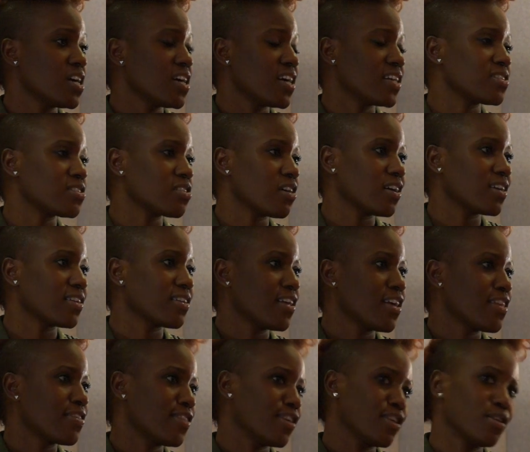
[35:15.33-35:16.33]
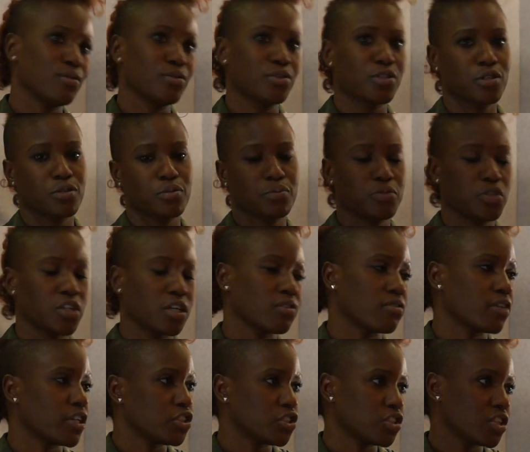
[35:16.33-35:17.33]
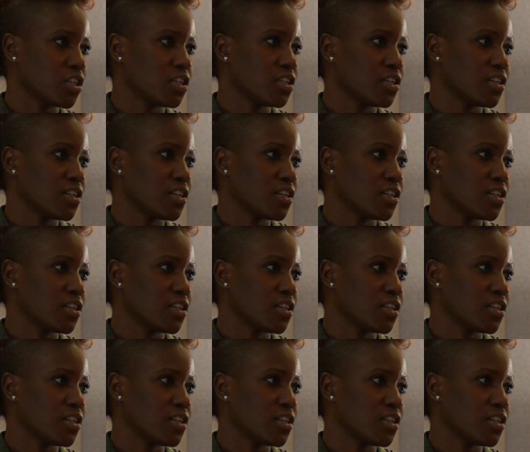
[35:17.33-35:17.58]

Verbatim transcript: It's not the YouTube generation